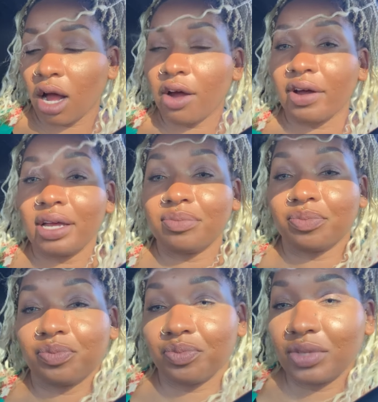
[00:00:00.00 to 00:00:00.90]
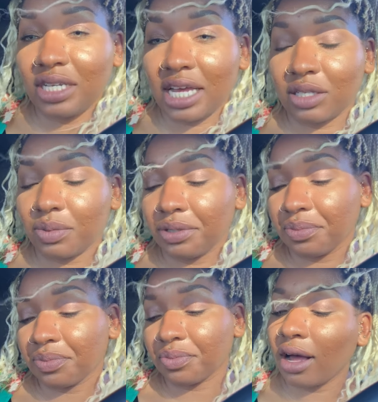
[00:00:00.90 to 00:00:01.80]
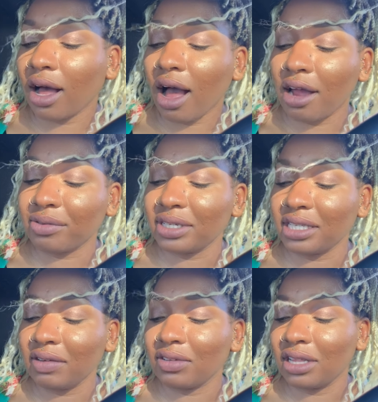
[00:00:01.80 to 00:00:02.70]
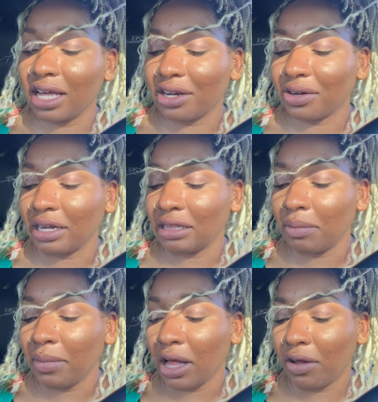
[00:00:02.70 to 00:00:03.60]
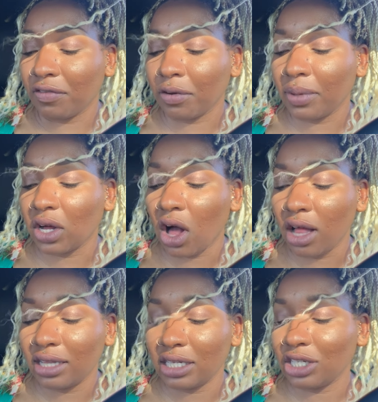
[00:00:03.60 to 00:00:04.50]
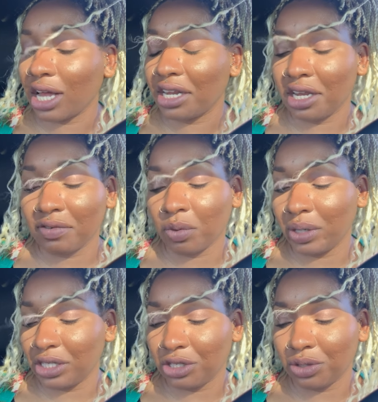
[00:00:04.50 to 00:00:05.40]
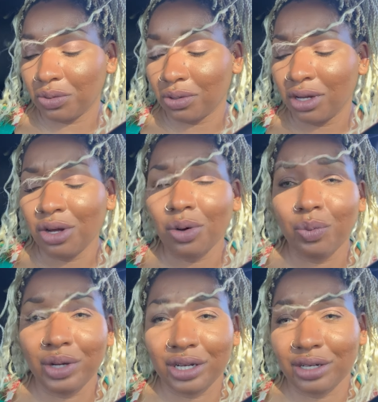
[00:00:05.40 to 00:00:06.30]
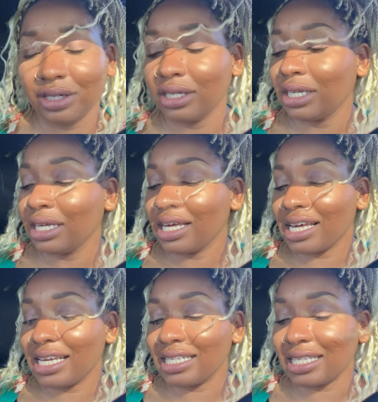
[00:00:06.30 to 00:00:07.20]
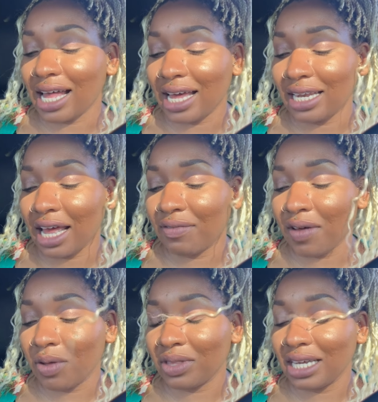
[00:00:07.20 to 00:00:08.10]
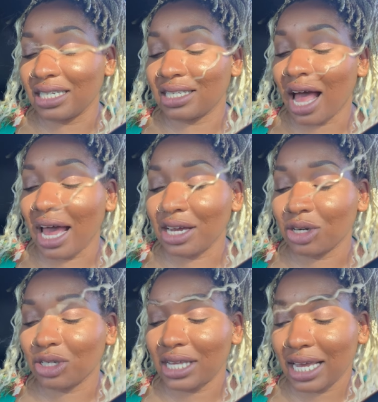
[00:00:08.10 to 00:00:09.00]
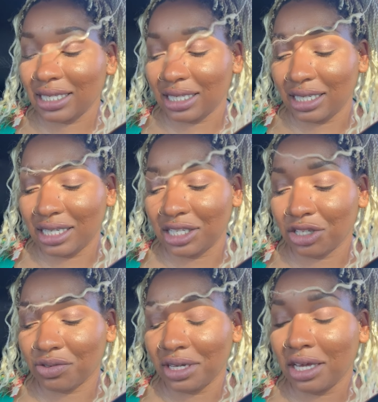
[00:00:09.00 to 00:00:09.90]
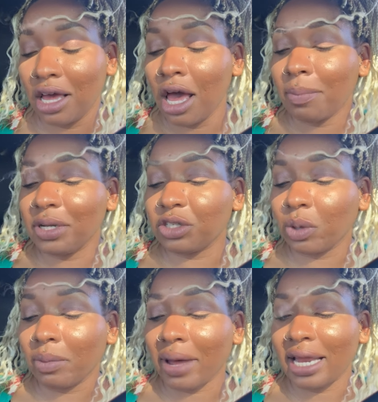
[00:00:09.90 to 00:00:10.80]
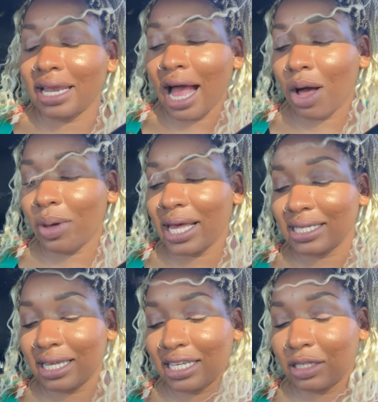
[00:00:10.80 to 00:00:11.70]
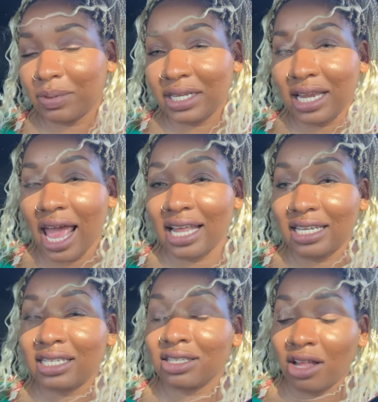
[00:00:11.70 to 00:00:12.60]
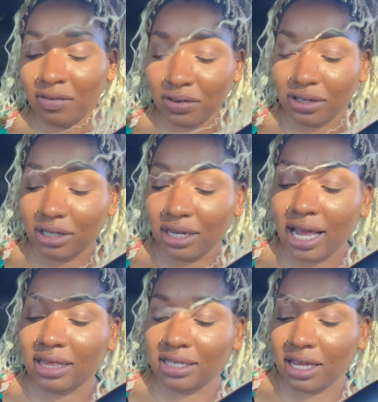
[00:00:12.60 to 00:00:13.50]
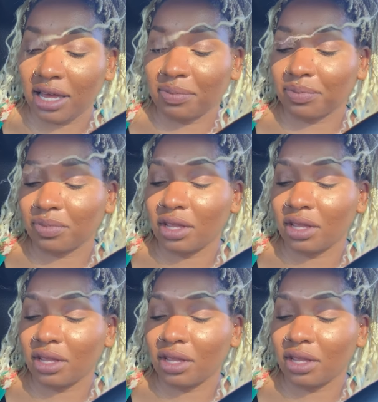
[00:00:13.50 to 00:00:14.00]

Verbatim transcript: All right, next one. I received a letter in the mail from a college I never went to. Weird. Inside, I found the entire texting history between my now ex-husband and his lover at the time.